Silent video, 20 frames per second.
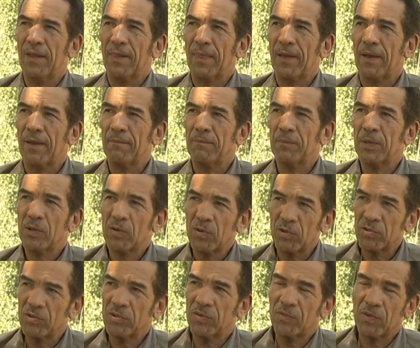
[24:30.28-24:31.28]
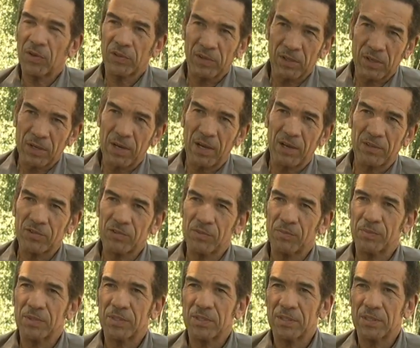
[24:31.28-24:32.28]
um, because you've got the
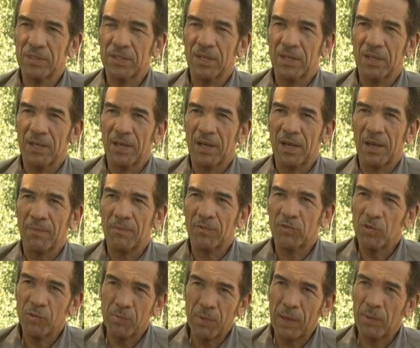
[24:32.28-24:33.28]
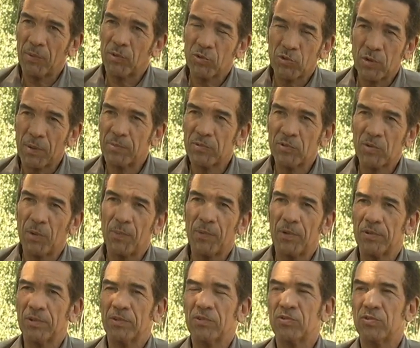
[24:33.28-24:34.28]
classrooms um, to be able to absorb
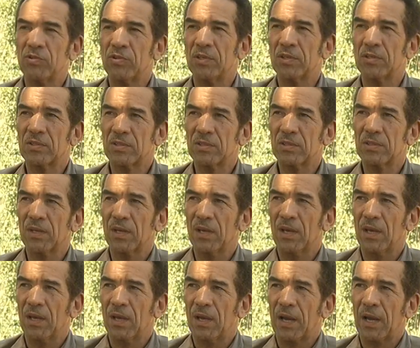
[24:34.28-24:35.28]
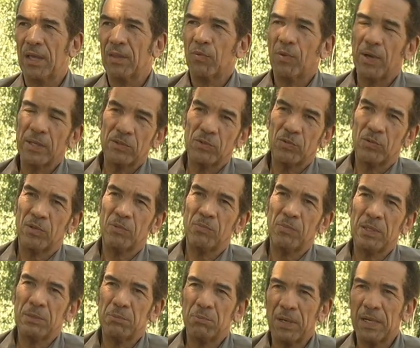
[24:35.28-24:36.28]
all those students. Otherwise, it would
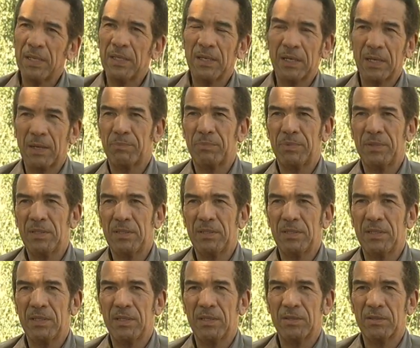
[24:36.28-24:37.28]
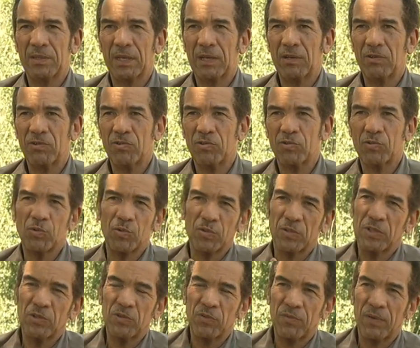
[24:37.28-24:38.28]
mean breaking up these senior secondary schools
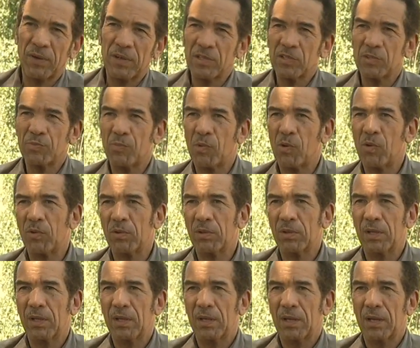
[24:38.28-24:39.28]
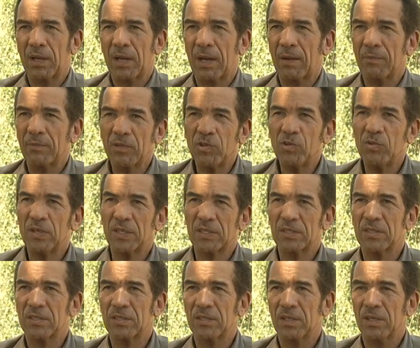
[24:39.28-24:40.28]
into very small um,
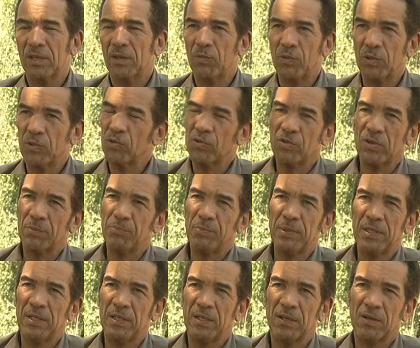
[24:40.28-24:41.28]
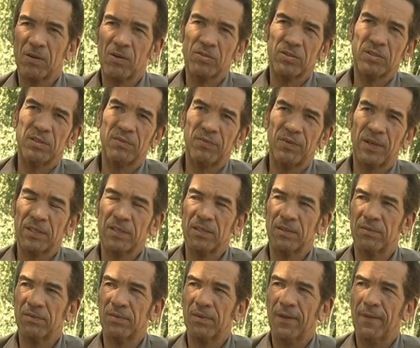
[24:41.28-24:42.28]
units, which would not be cost
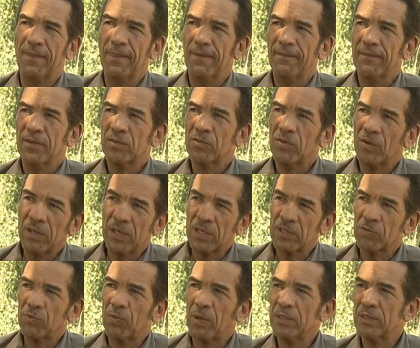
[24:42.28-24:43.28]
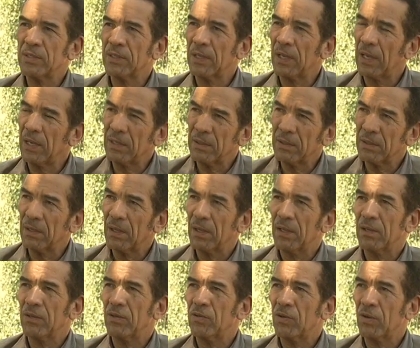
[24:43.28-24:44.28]
effective. So yes, once again,
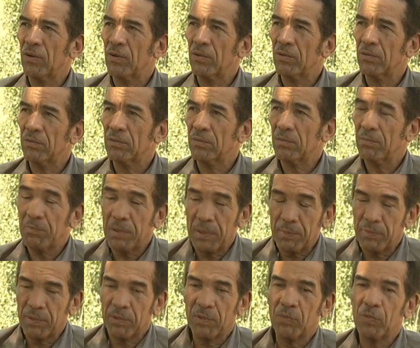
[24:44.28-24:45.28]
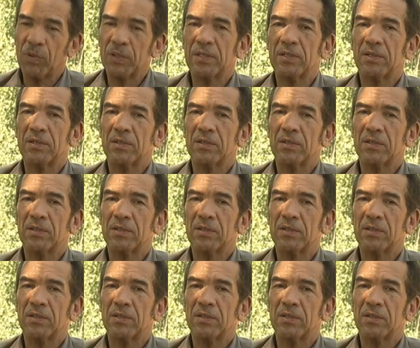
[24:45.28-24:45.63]
you know, people would